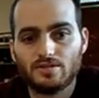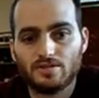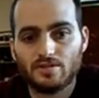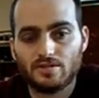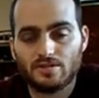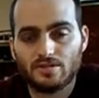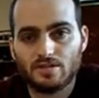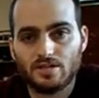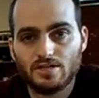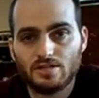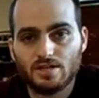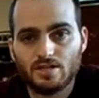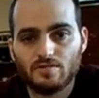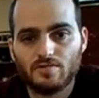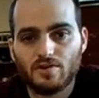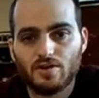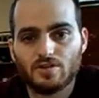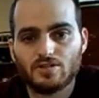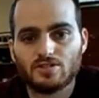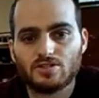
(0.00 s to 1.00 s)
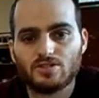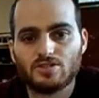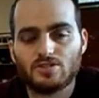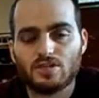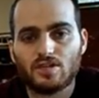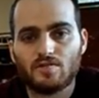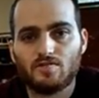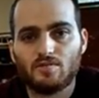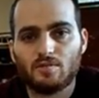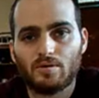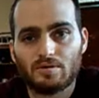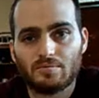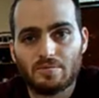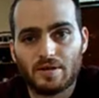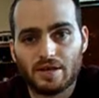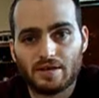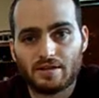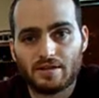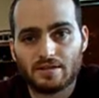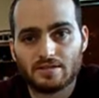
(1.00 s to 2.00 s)
Do the eccentric versions if you want
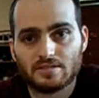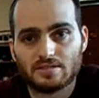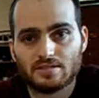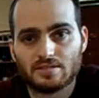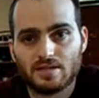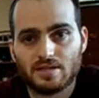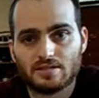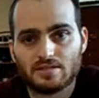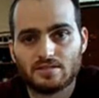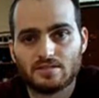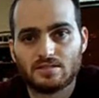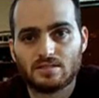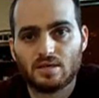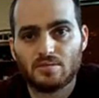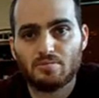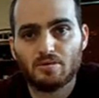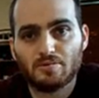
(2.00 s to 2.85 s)
to make the exercises